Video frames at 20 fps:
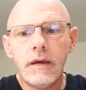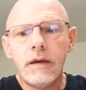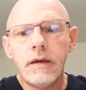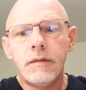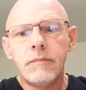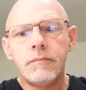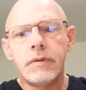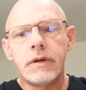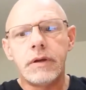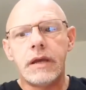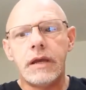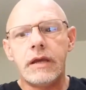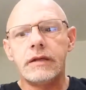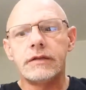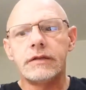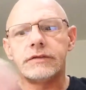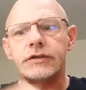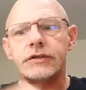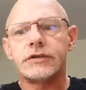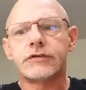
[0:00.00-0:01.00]
It began
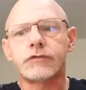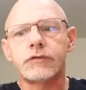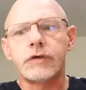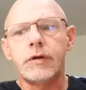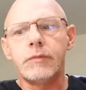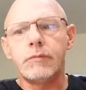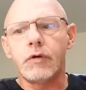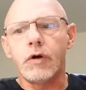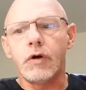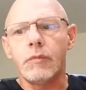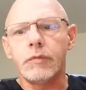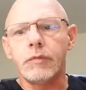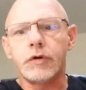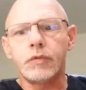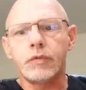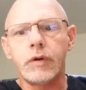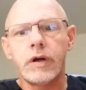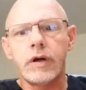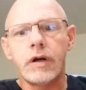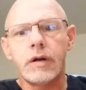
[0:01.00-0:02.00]
as a street brawl
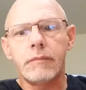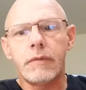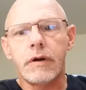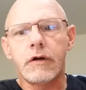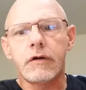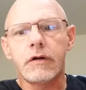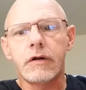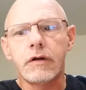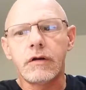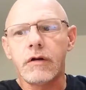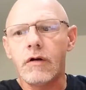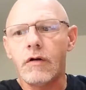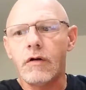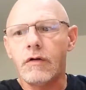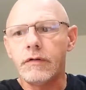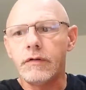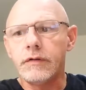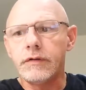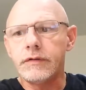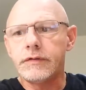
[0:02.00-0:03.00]
between an American
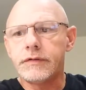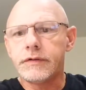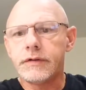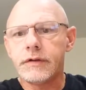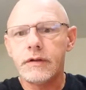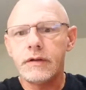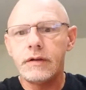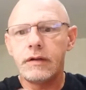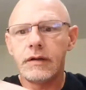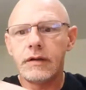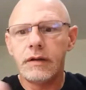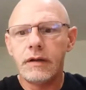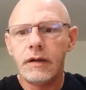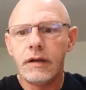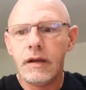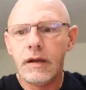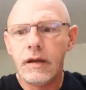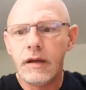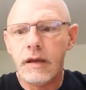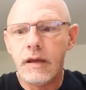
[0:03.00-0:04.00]
colonist
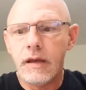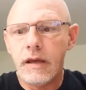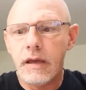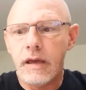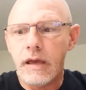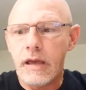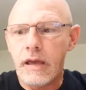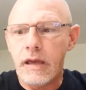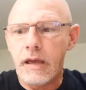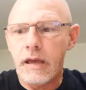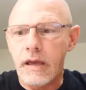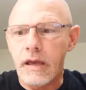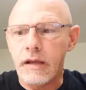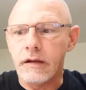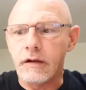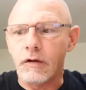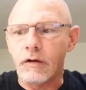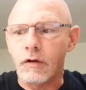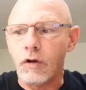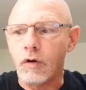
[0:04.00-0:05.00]
and
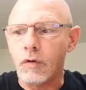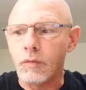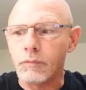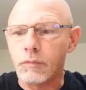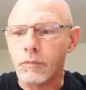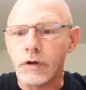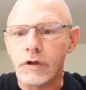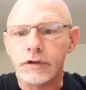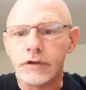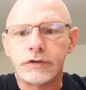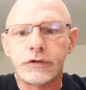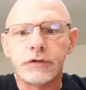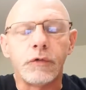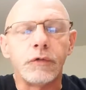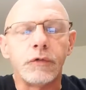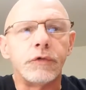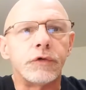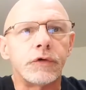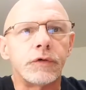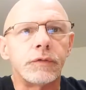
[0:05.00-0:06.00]
a lone British
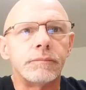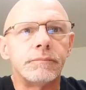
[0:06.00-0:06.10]
soldier.